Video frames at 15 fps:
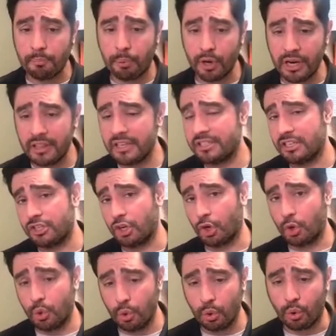putting this into
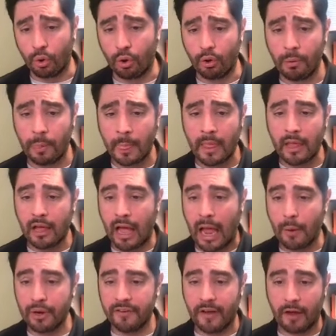Google,
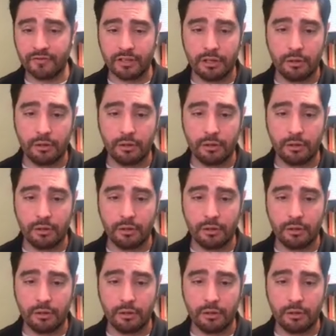I would have to